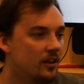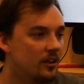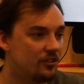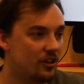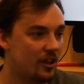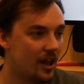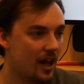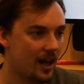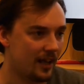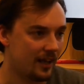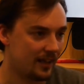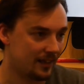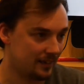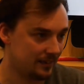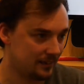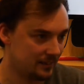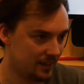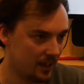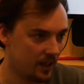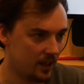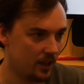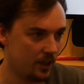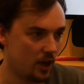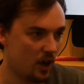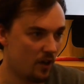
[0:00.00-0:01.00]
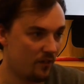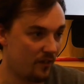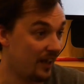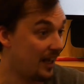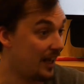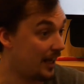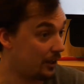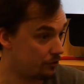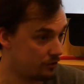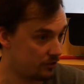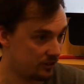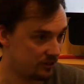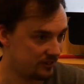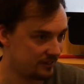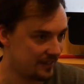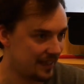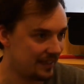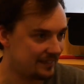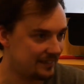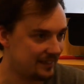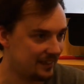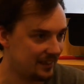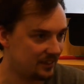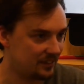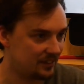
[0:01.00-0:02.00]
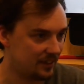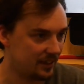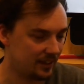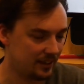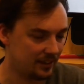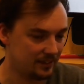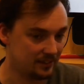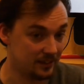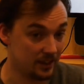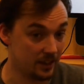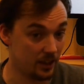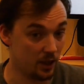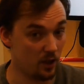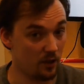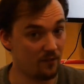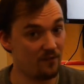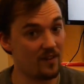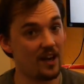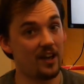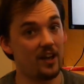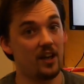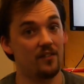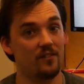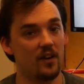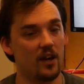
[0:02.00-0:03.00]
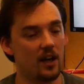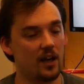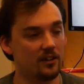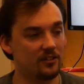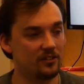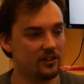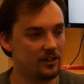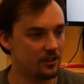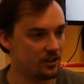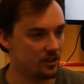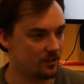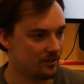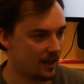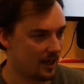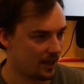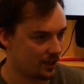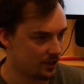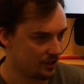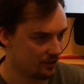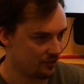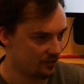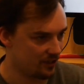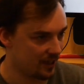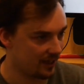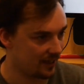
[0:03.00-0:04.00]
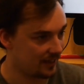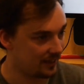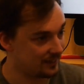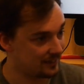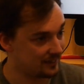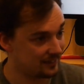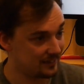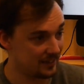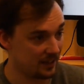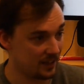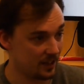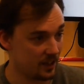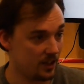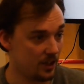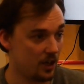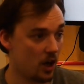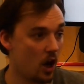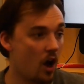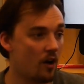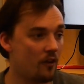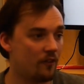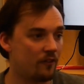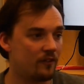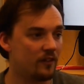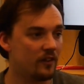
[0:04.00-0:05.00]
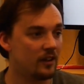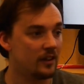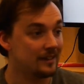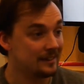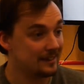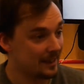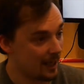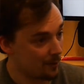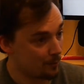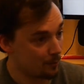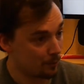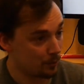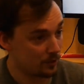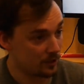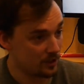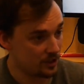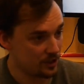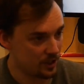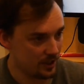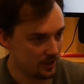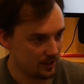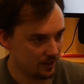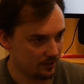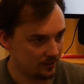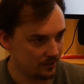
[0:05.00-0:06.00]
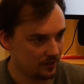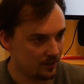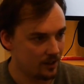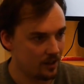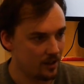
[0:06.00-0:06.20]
So I can turn off electrostatics, I can turn off van der Waals interactions, I can turn off temperature,